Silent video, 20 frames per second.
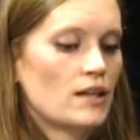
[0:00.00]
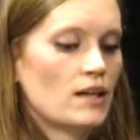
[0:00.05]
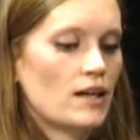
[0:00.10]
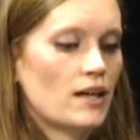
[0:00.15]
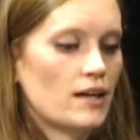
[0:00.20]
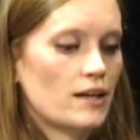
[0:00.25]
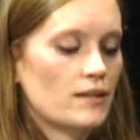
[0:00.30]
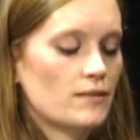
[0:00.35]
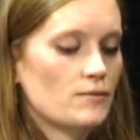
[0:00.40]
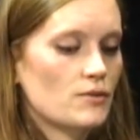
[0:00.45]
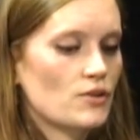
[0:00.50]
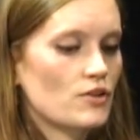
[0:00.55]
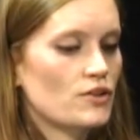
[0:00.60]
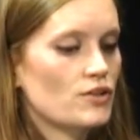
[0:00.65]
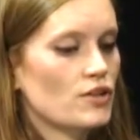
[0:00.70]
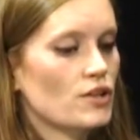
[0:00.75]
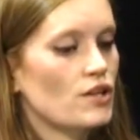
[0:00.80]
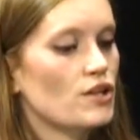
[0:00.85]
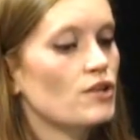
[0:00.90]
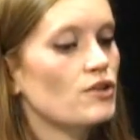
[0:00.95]
Uh, so
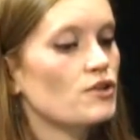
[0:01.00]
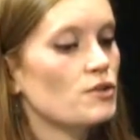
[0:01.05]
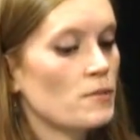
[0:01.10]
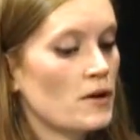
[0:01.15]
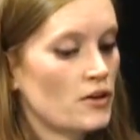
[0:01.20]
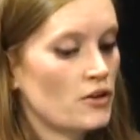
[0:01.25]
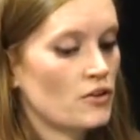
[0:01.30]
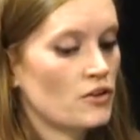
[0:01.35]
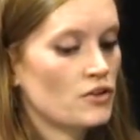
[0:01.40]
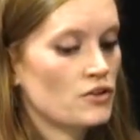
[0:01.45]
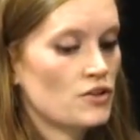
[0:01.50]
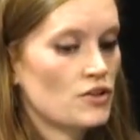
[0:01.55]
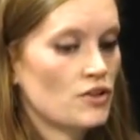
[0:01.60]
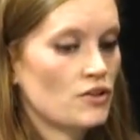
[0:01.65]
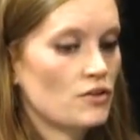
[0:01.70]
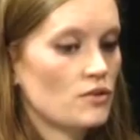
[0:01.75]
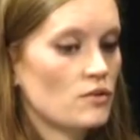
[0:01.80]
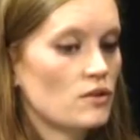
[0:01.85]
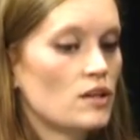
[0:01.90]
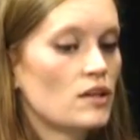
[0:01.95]
there's a huge amount you can
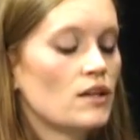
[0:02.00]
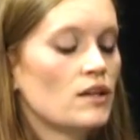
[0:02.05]
do.